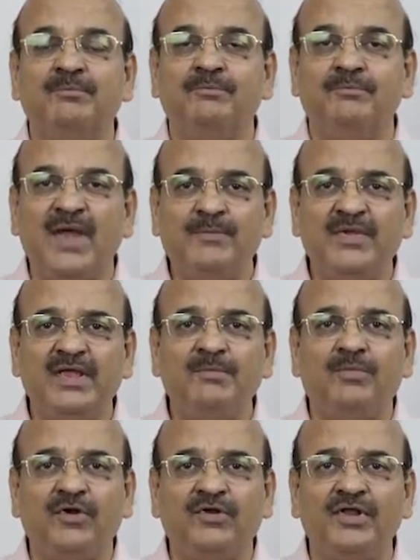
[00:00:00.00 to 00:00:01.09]
Mapping and
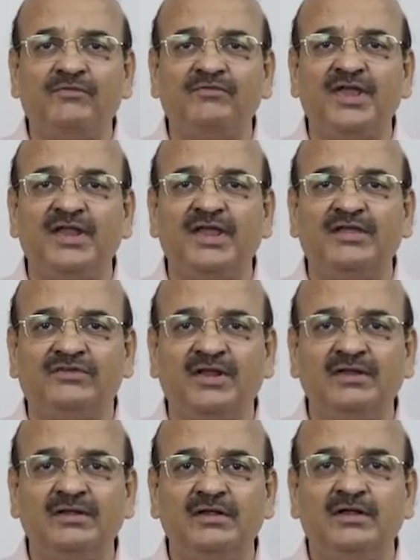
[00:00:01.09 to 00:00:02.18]
plotting of the area is
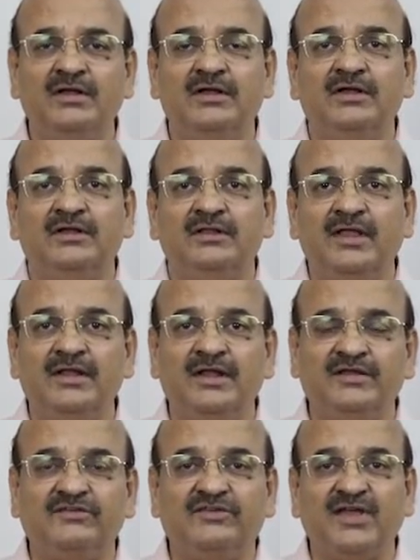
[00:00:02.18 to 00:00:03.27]
done. Then it
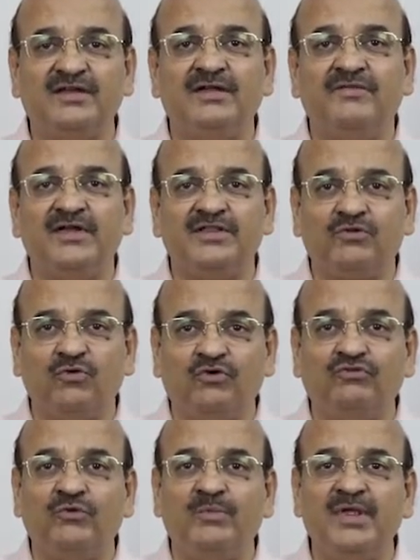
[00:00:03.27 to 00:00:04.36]
is decided where the roads
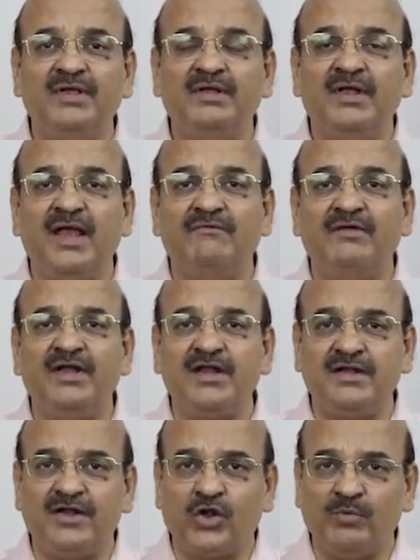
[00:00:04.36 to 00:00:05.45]
would be and where
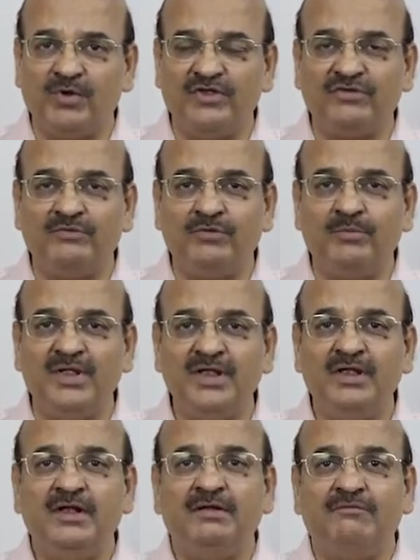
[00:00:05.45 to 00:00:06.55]
tented accommodation would be,
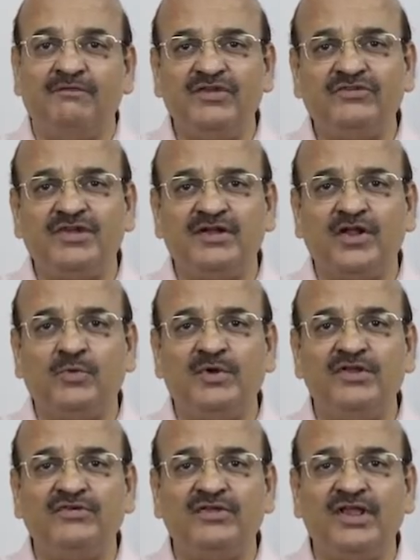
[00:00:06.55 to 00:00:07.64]
which tented
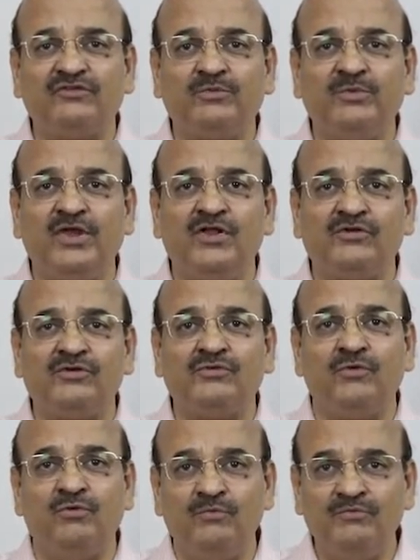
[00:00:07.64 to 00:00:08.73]
accommodation has to be allotted to
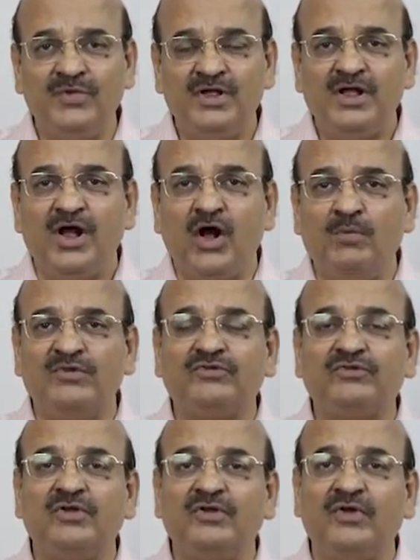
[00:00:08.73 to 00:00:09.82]
whom, how much
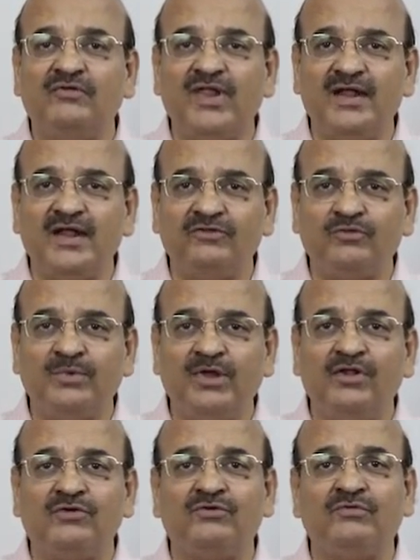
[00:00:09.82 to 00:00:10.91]
of land has to be
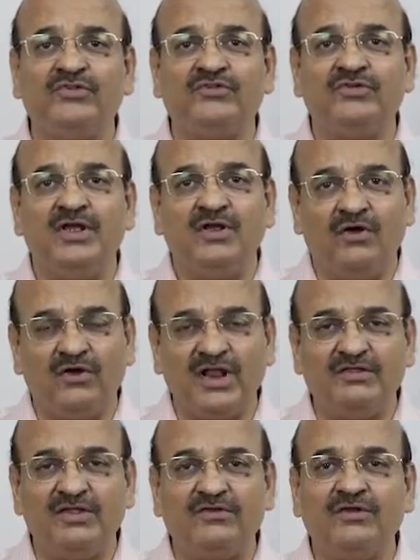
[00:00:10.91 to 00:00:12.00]
allotted to which
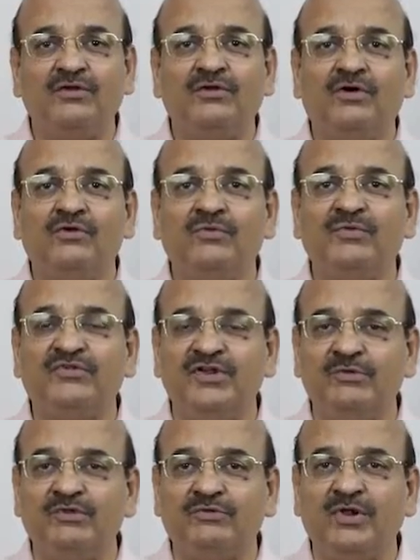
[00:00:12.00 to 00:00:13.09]
organization or to which
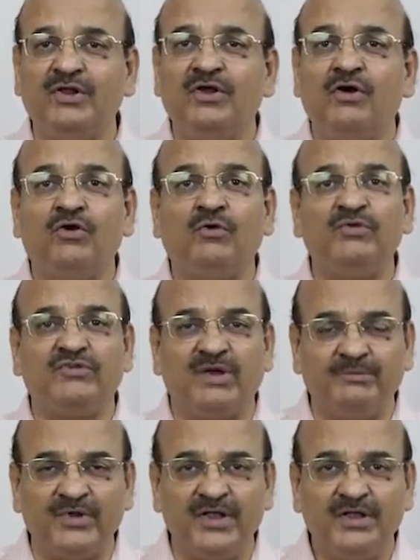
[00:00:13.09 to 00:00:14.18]
individual or to which
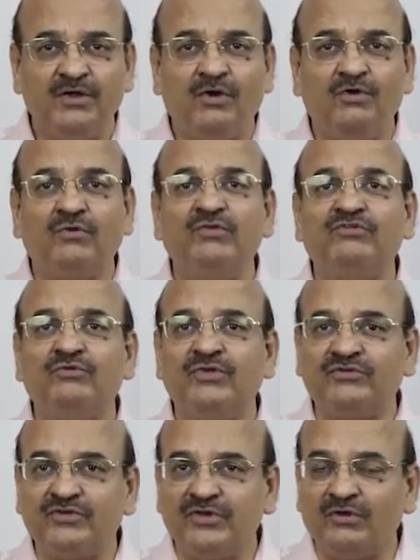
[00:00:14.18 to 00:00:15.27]
company or to which
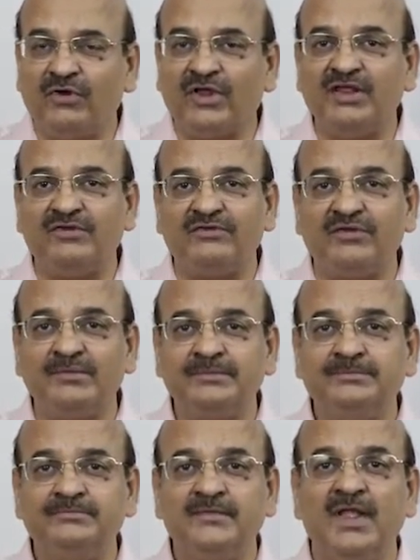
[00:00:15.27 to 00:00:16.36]
tourist organization.
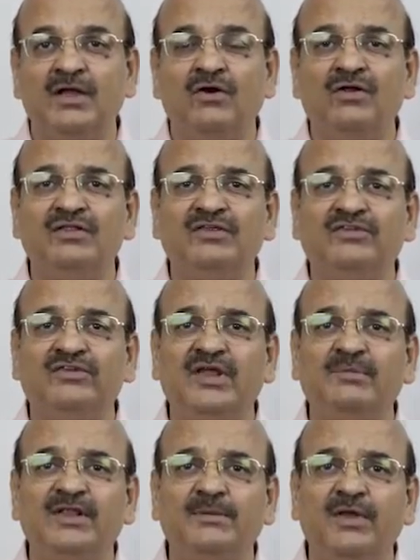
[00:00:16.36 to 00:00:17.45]
All this is done
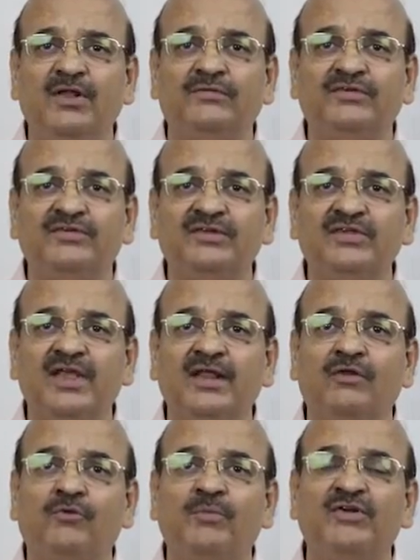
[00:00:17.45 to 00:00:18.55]
by the Mela officers and
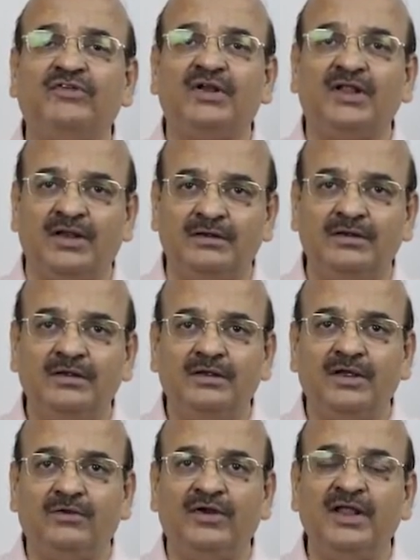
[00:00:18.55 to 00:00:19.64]
allotments are done
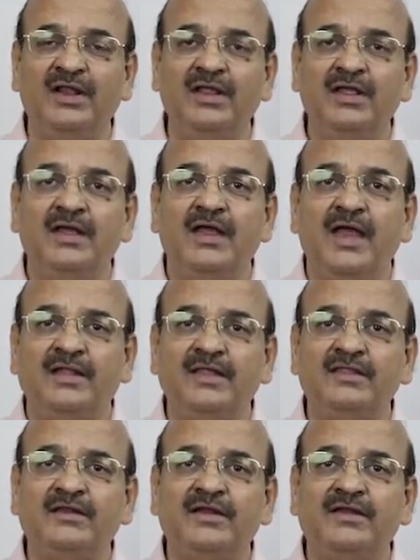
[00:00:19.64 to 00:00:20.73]
accordingly, and then
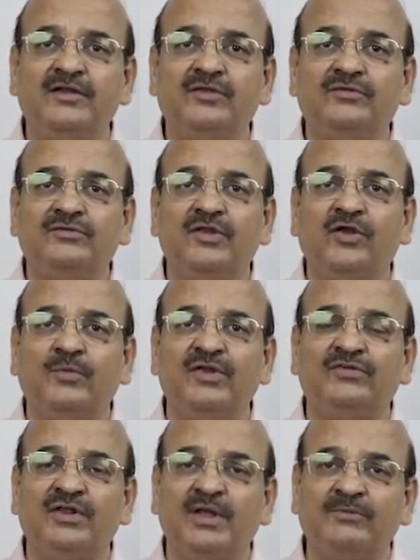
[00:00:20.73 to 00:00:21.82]
the tented
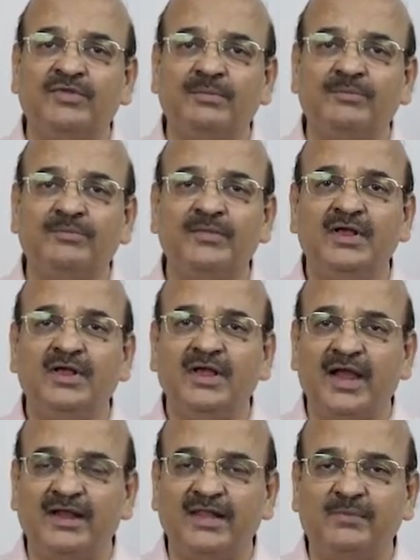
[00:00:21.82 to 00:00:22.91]
accommodation comes up
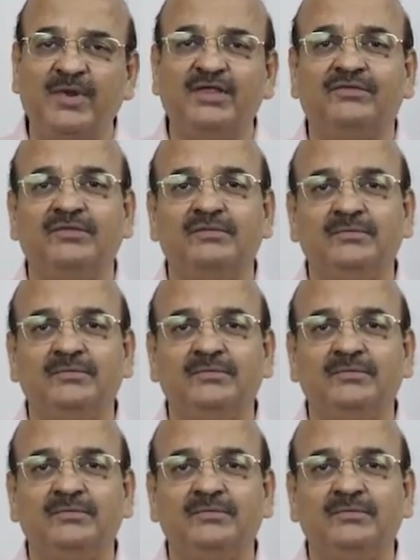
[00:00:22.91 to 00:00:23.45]
at that place.